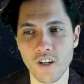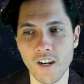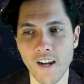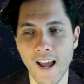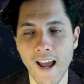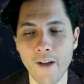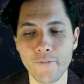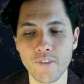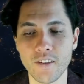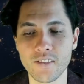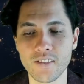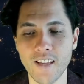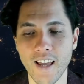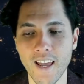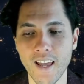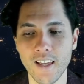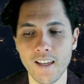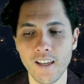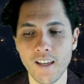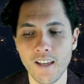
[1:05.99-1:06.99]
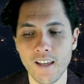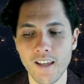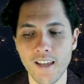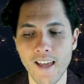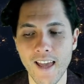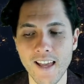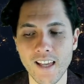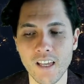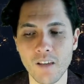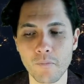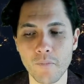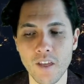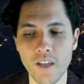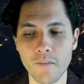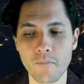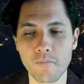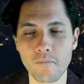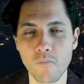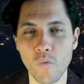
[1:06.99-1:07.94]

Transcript: And I have to say, it can be